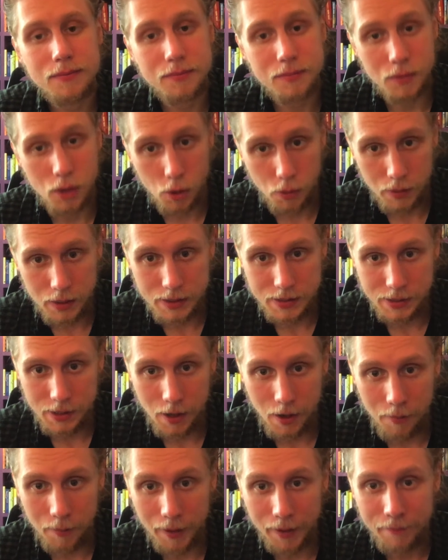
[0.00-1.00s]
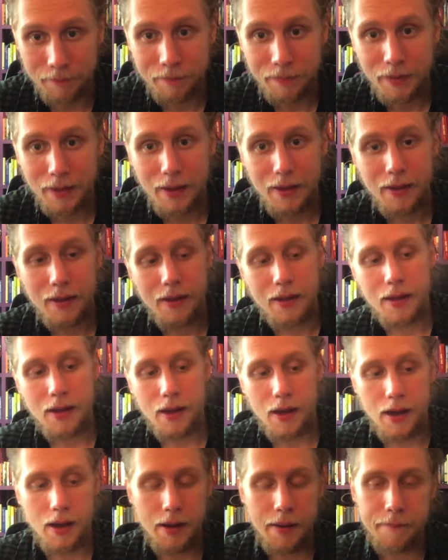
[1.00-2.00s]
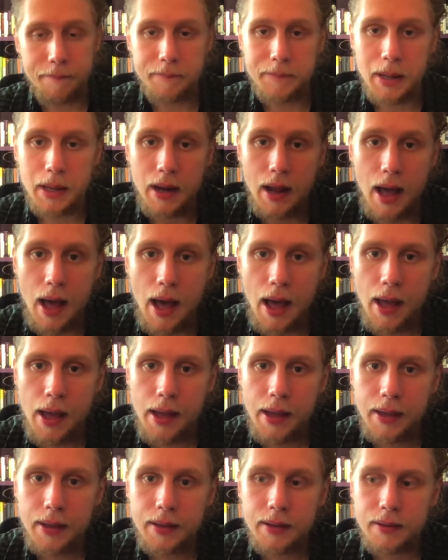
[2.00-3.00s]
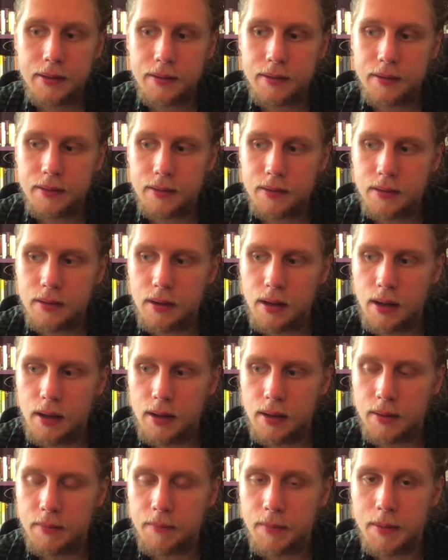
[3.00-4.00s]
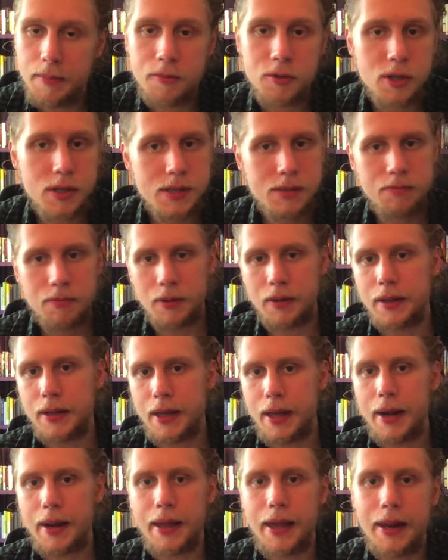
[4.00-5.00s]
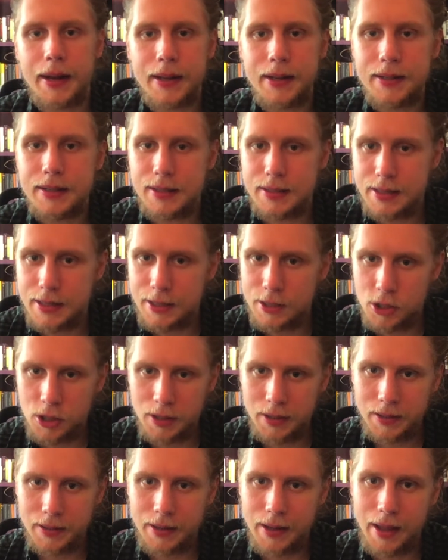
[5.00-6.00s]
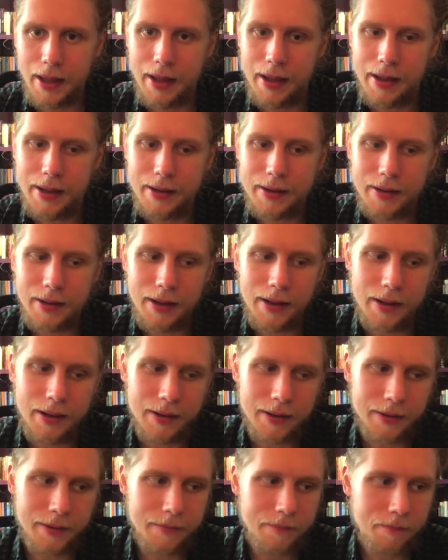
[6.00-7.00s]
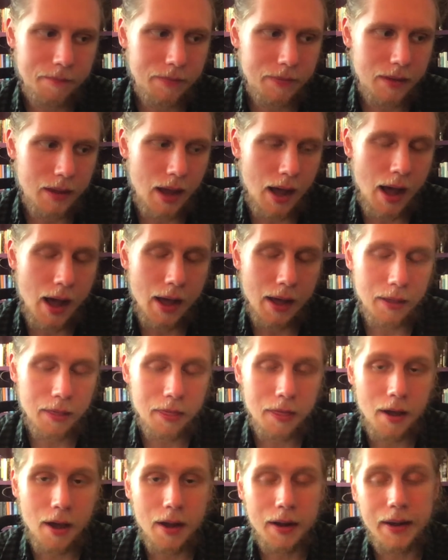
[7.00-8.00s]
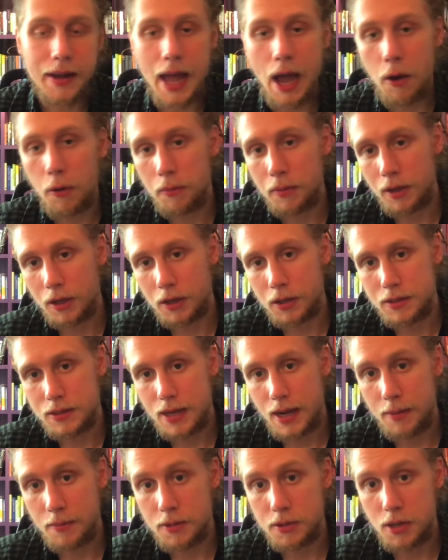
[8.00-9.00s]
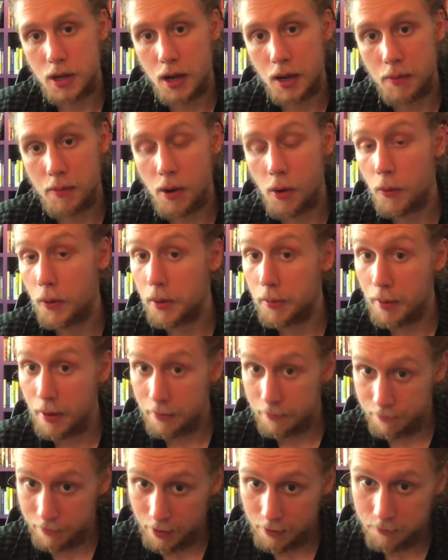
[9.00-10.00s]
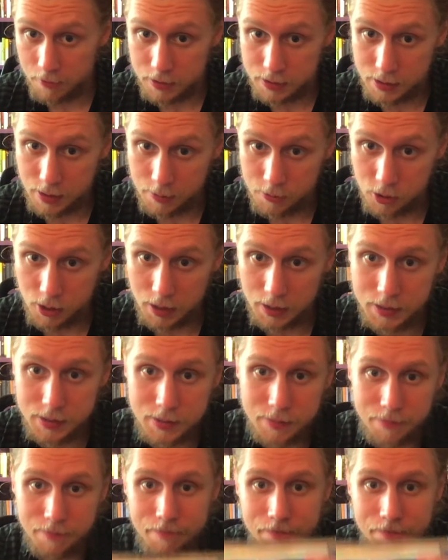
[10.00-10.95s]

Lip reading: go easy on me. But I am just really kind of getting into teaching, and I thought now would be a good time to talk about one of my favorite subjects,